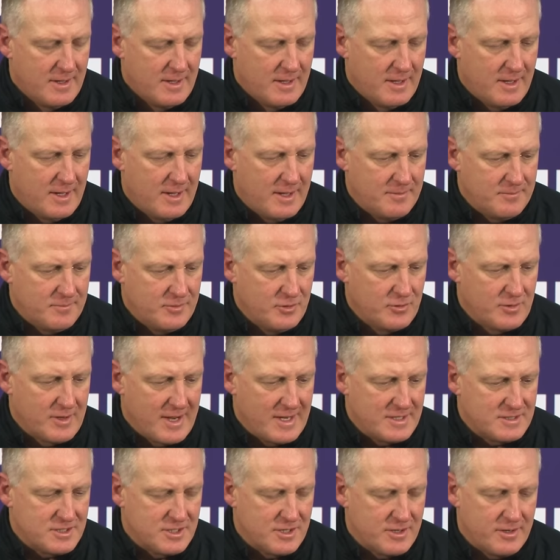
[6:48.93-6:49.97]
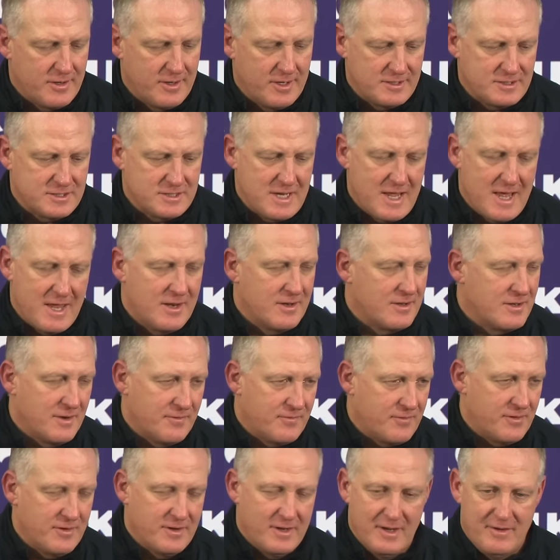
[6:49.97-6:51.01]
Um, you guys hear. it's not a
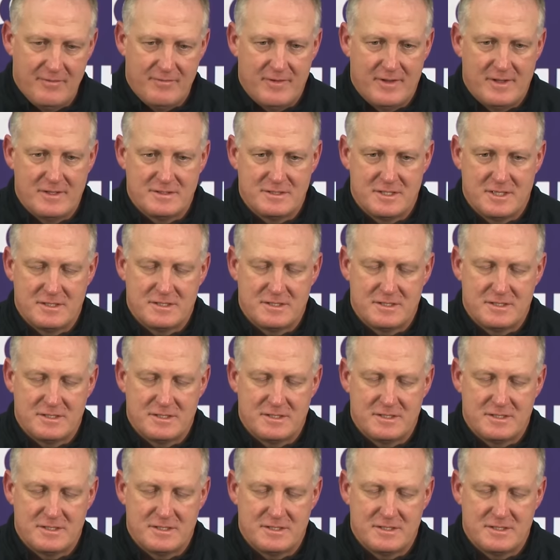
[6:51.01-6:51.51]
different defense.